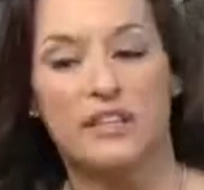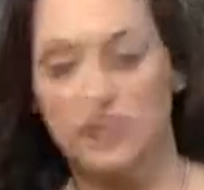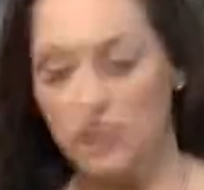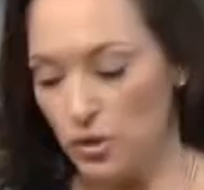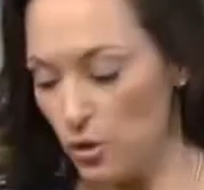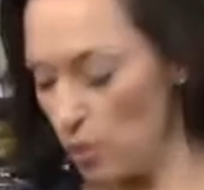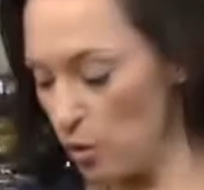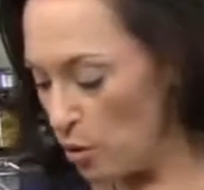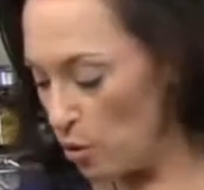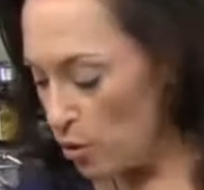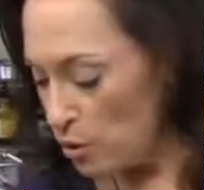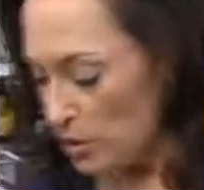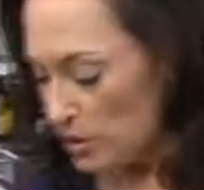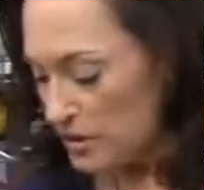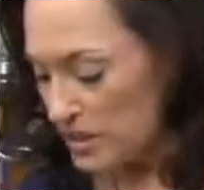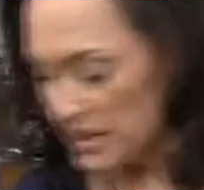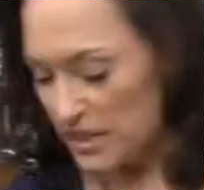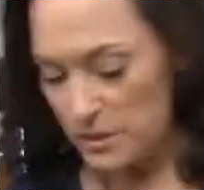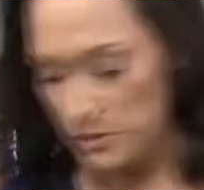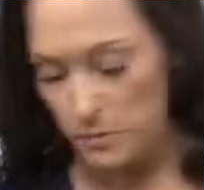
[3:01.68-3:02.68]
as
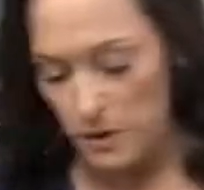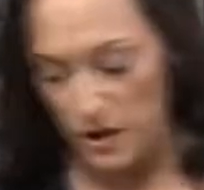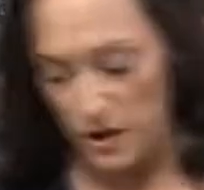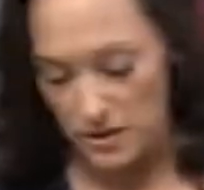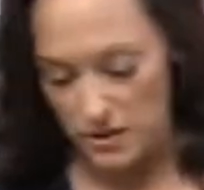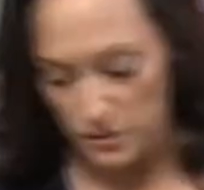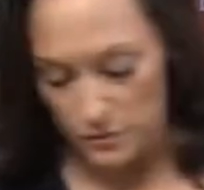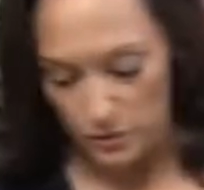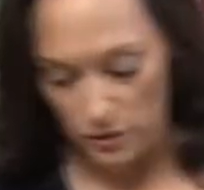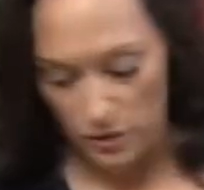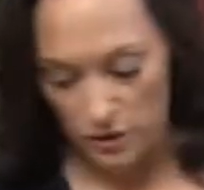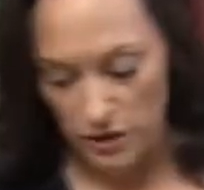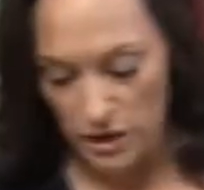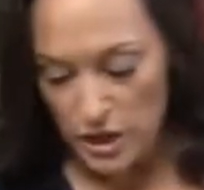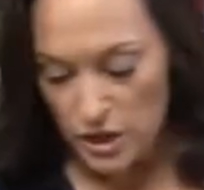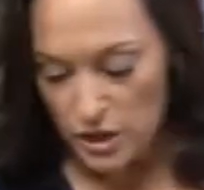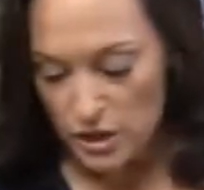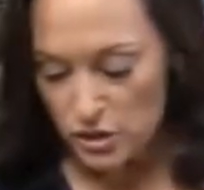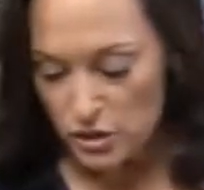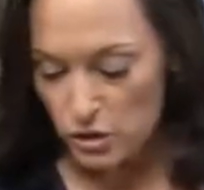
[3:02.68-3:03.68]
cold as possible.
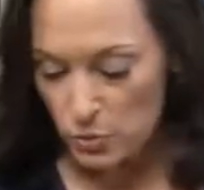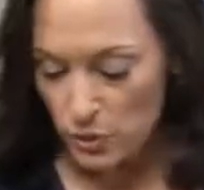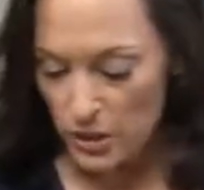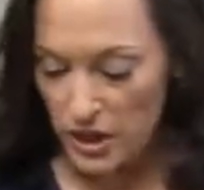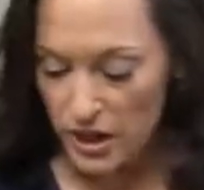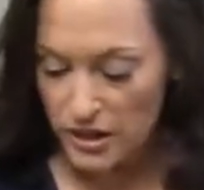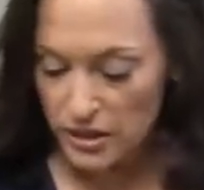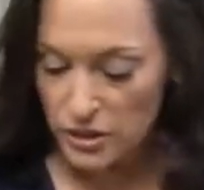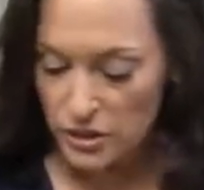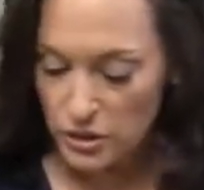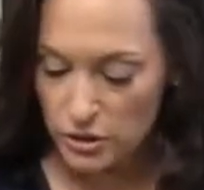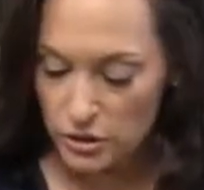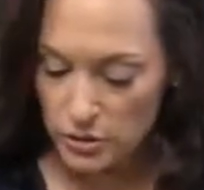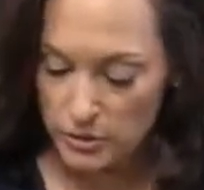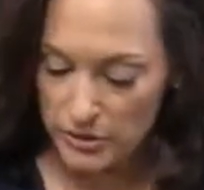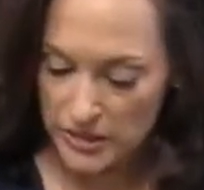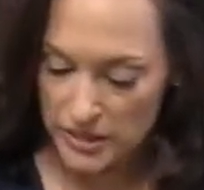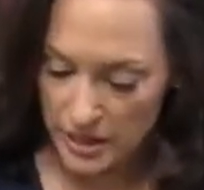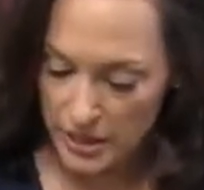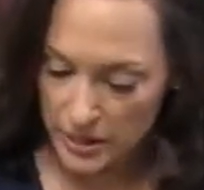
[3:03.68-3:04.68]
So what I
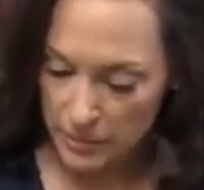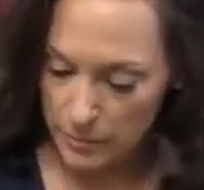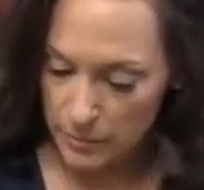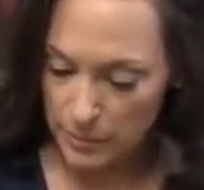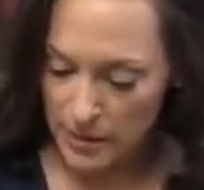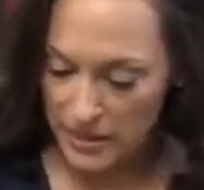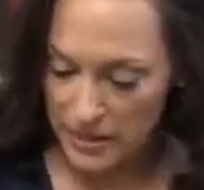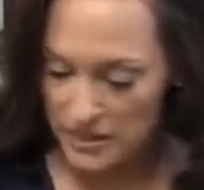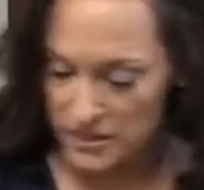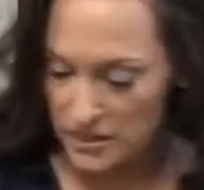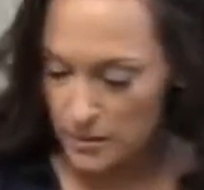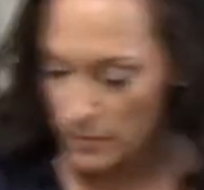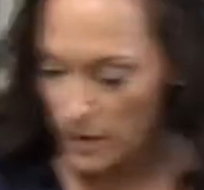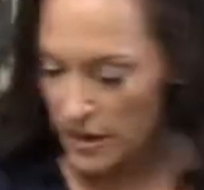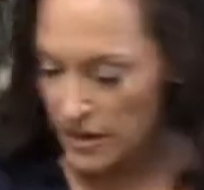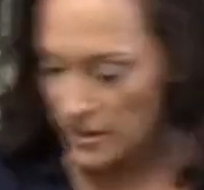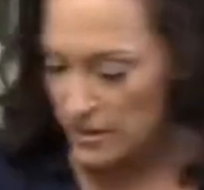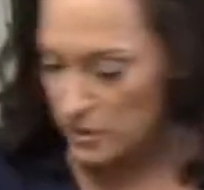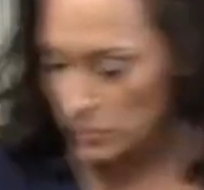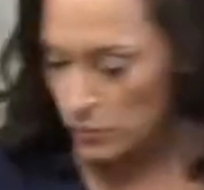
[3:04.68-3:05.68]
do is I make some
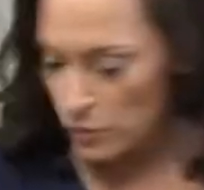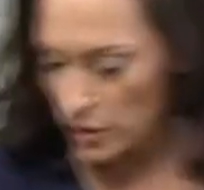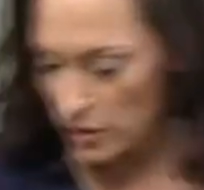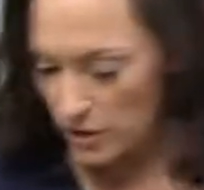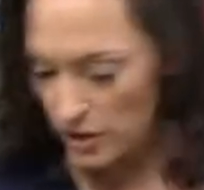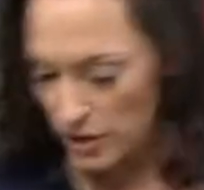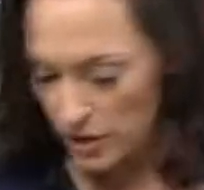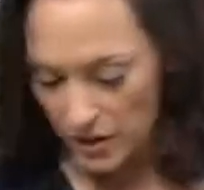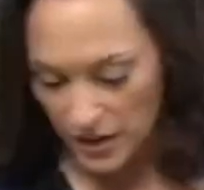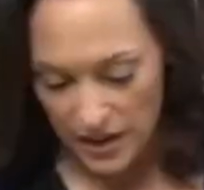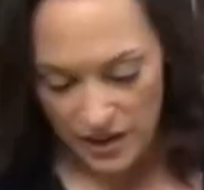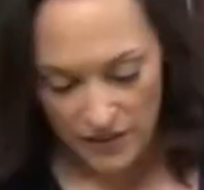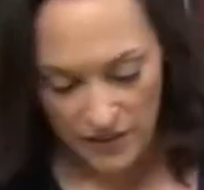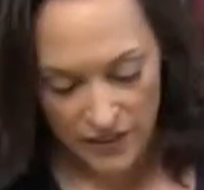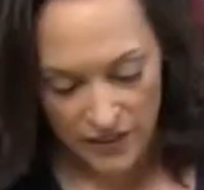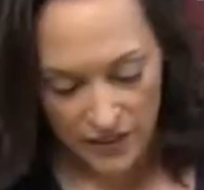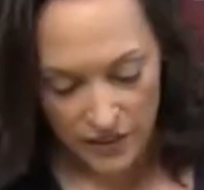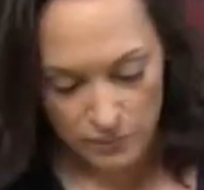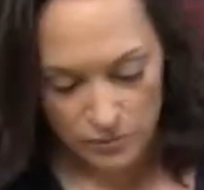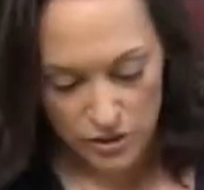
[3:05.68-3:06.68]
ice water, and
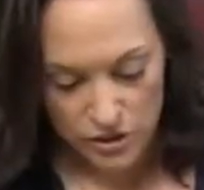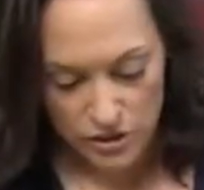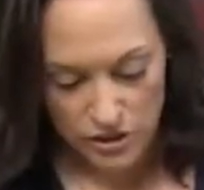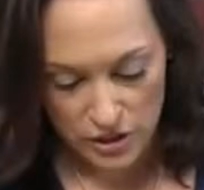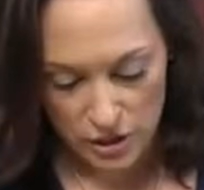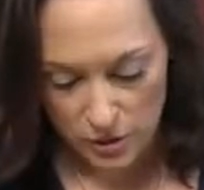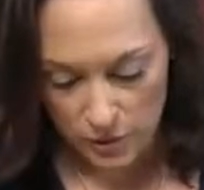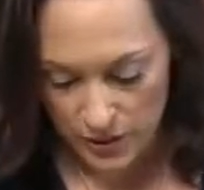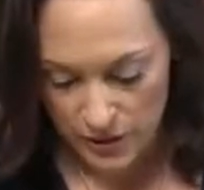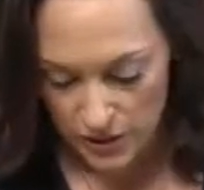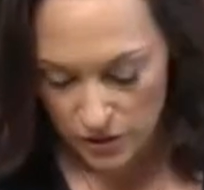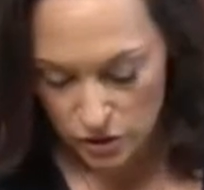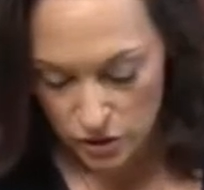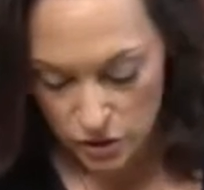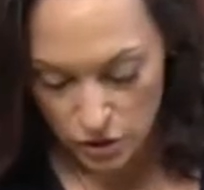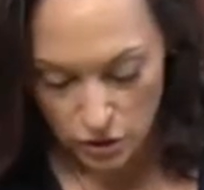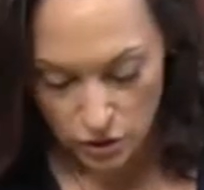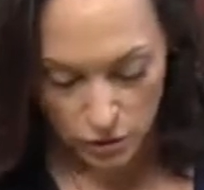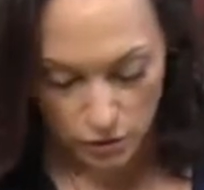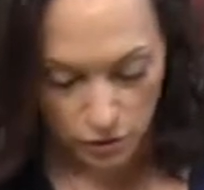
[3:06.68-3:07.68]
then I'm just going
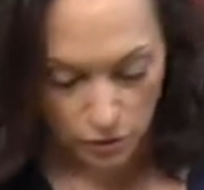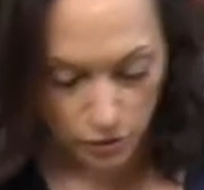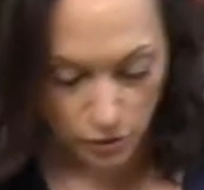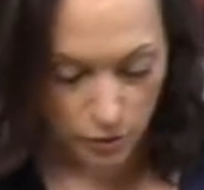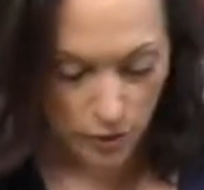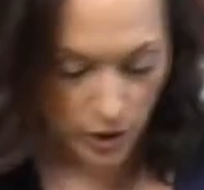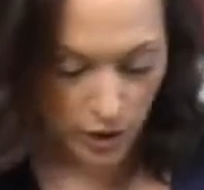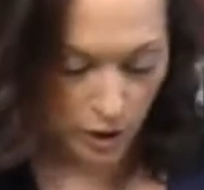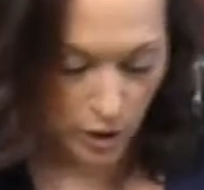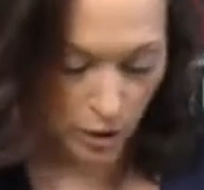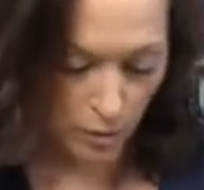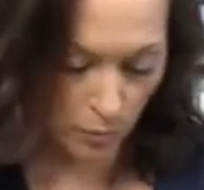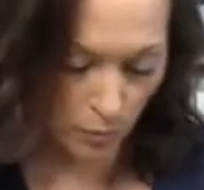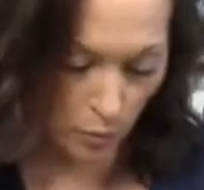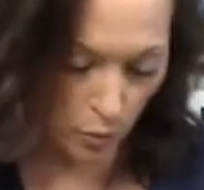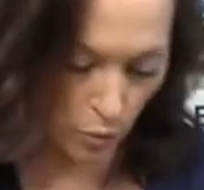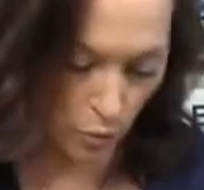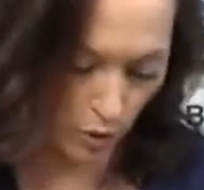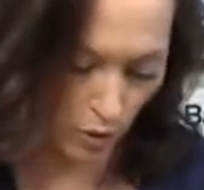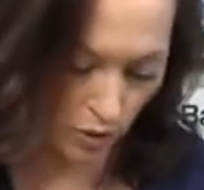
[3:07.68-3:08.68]
to
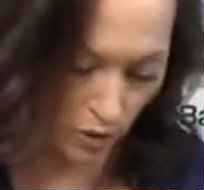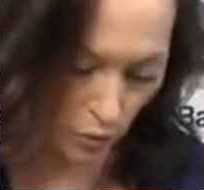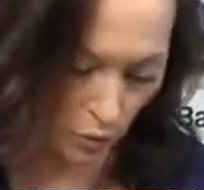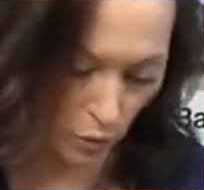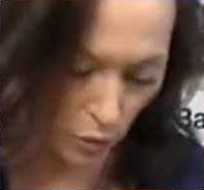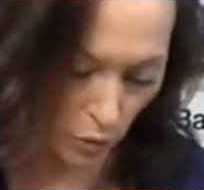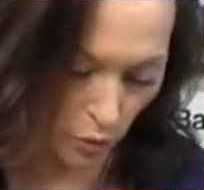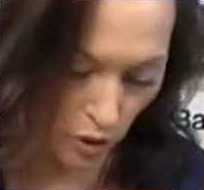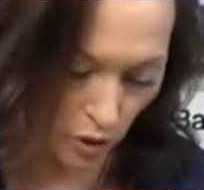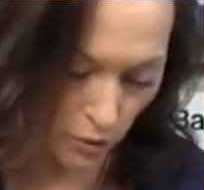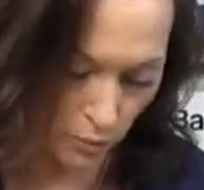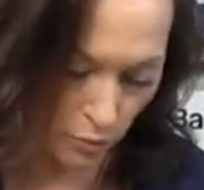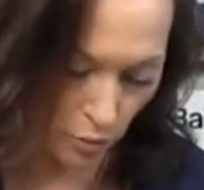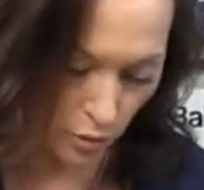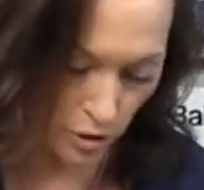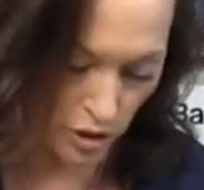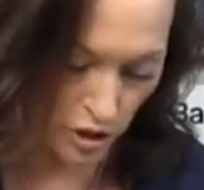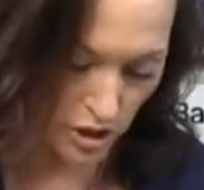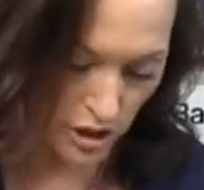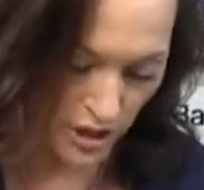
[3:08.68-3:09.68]
pour the water
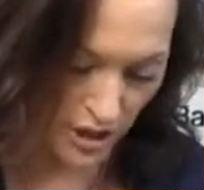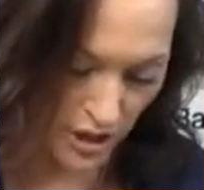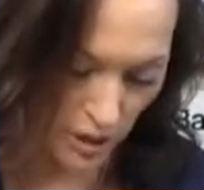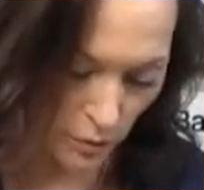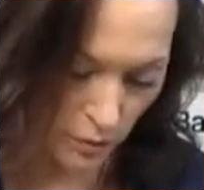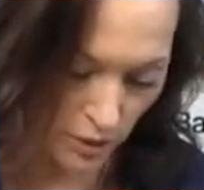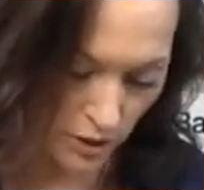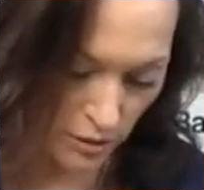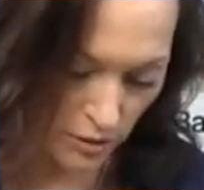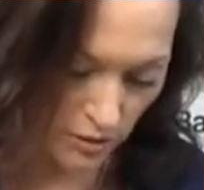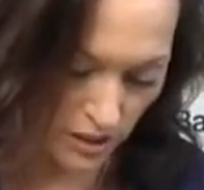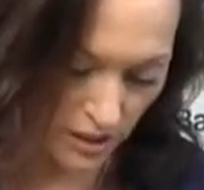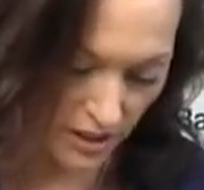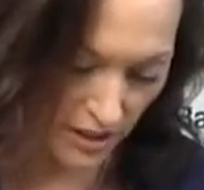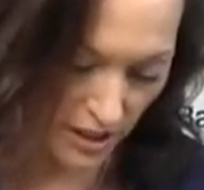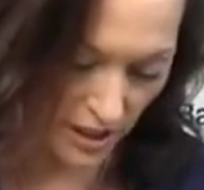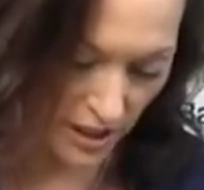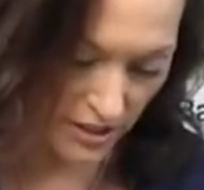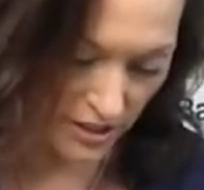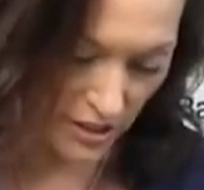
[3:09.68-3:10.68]
portion out. We don't need
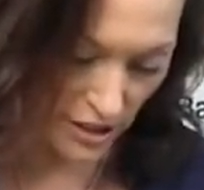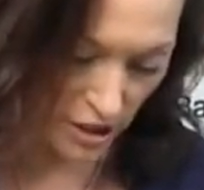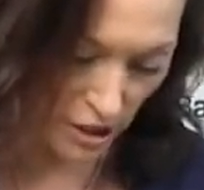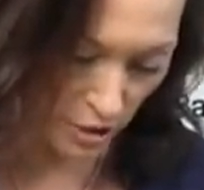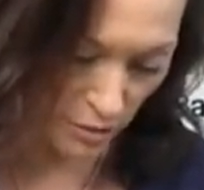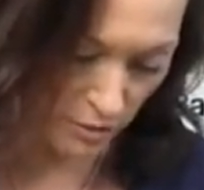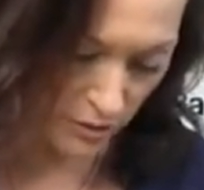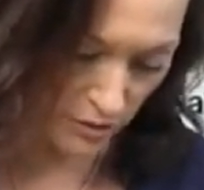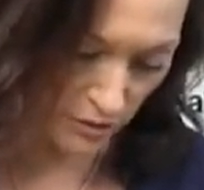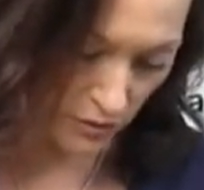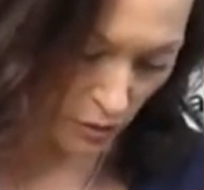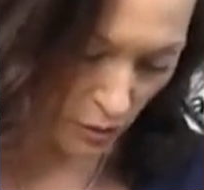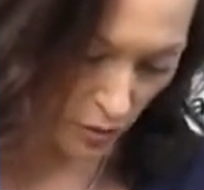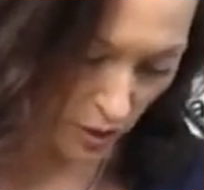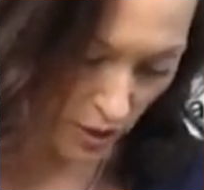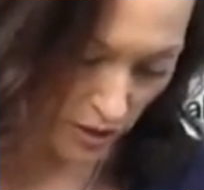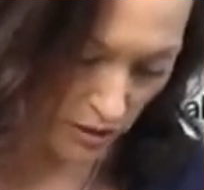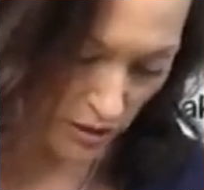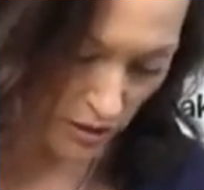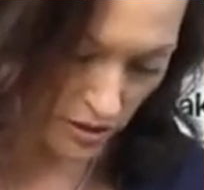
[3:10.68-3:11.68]
the ice cubes, of
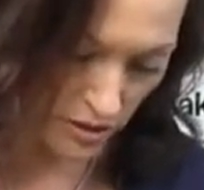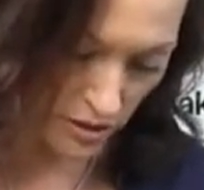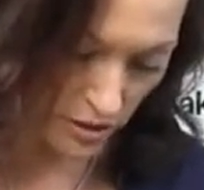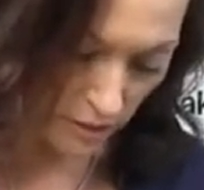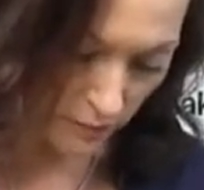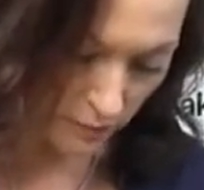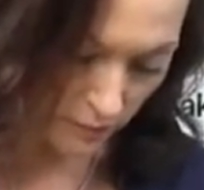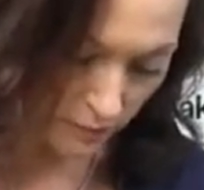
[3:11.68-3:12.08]
course.